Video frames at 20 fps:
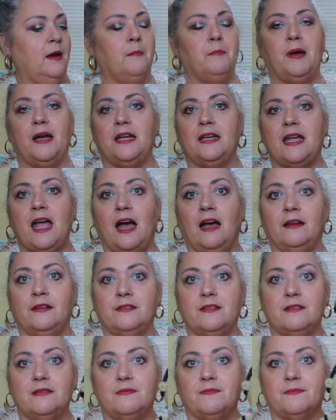But yeah,
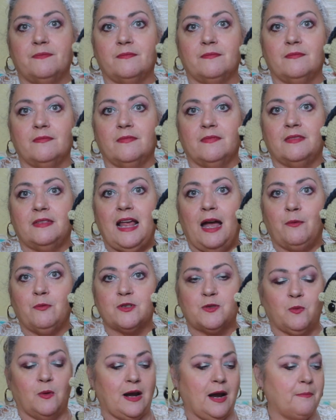that
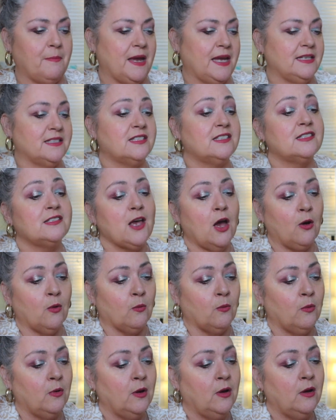was what I made. So